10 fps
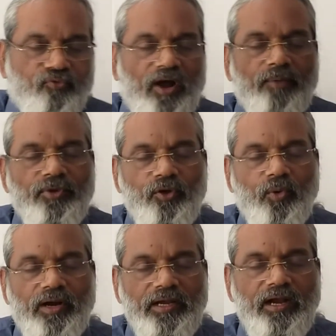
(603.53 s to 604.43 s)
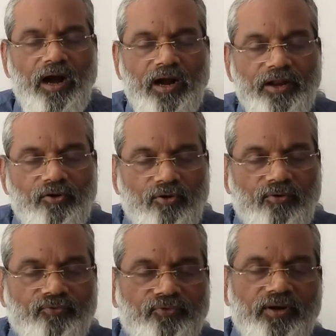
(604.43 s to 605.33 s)
from your garden
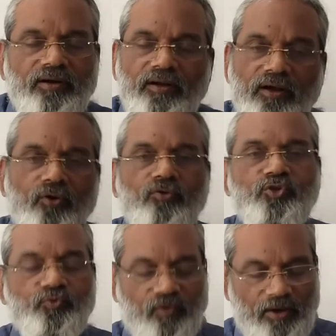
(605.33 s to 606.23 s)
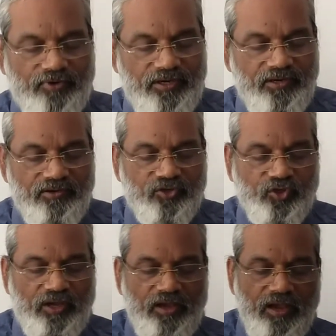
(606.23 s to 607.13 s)
of rose flowers,